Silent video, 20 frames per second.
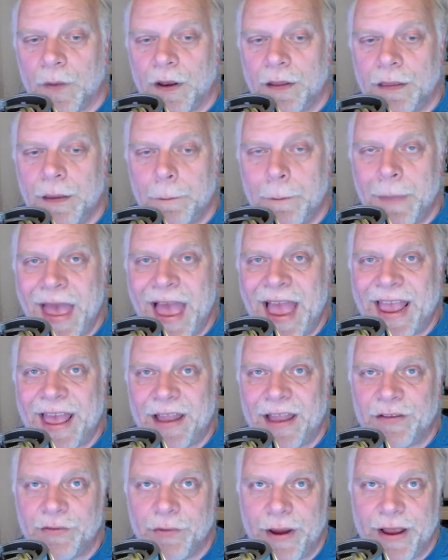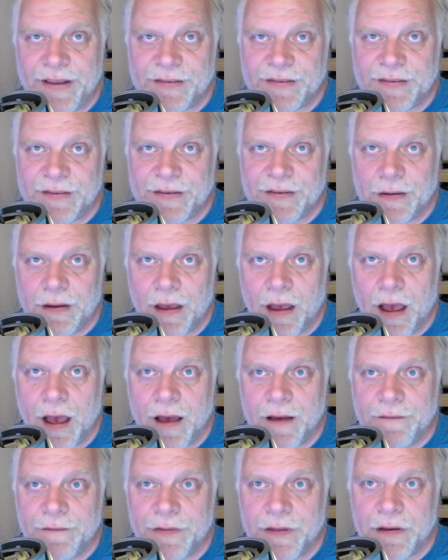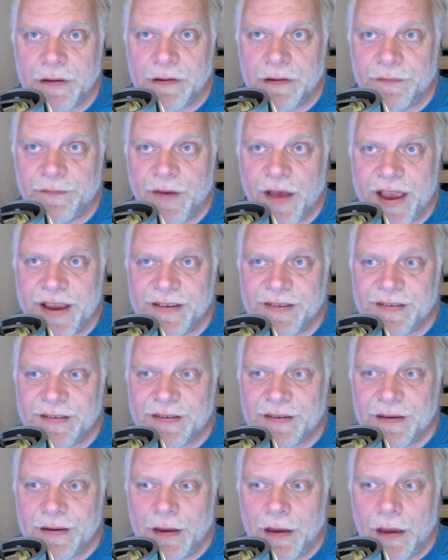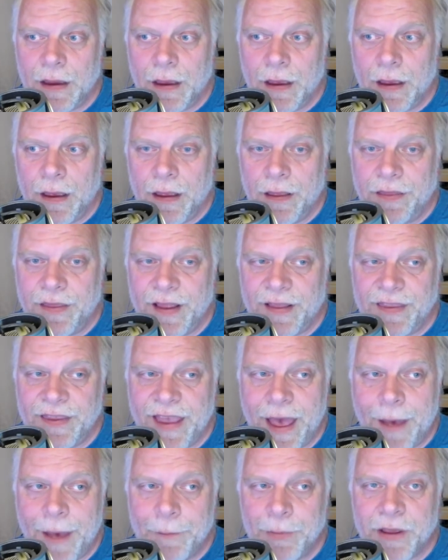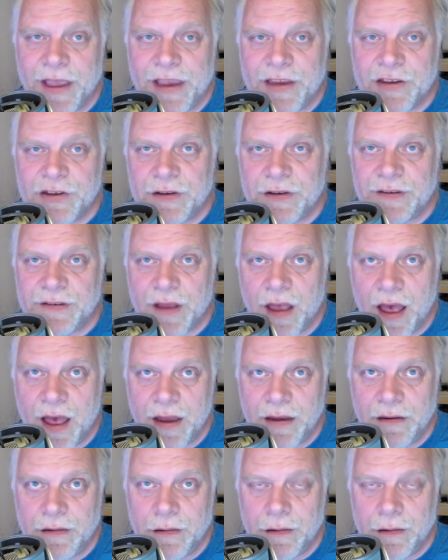MAC address of the device that the application is on,